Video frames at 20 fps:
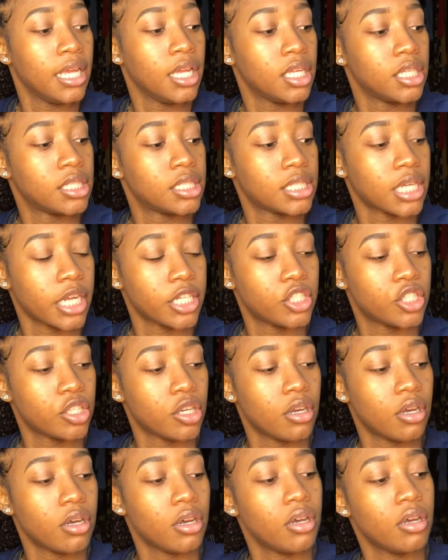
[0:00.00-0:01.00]

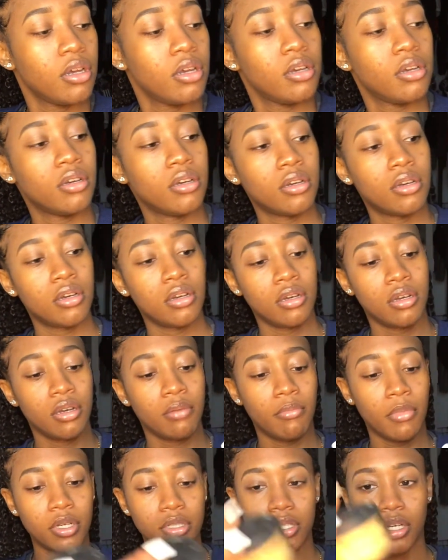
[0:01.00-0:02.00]
Sacha
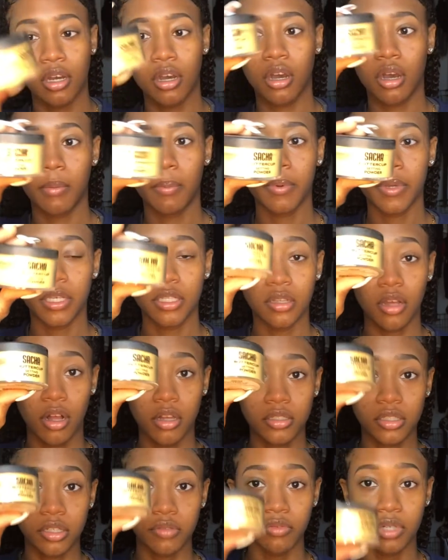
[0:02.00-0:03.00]
Buttercup is
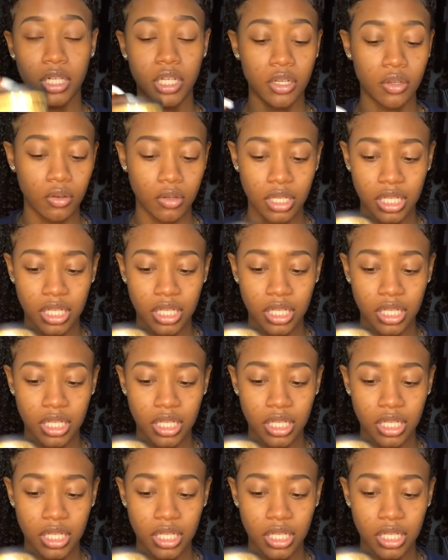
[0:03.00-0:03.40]
also really good.